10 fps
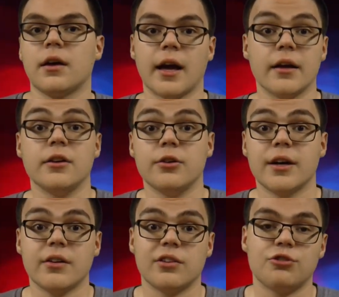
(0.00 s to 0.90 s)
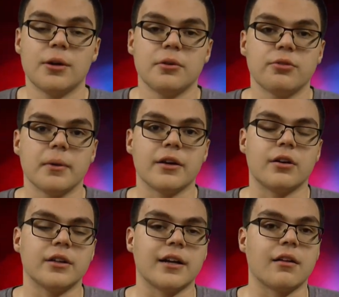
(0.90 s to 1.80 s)
and the United States Championship later
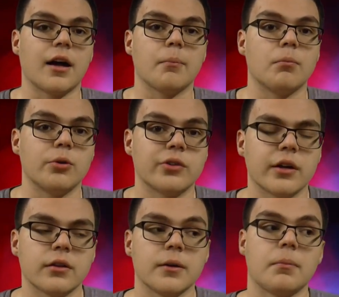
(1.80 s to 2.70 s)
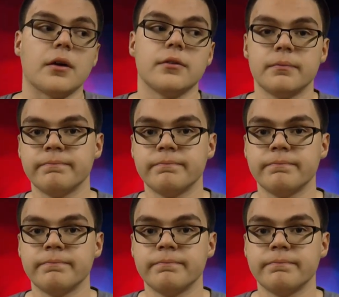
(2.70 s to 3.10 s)
on down the line, most likely, but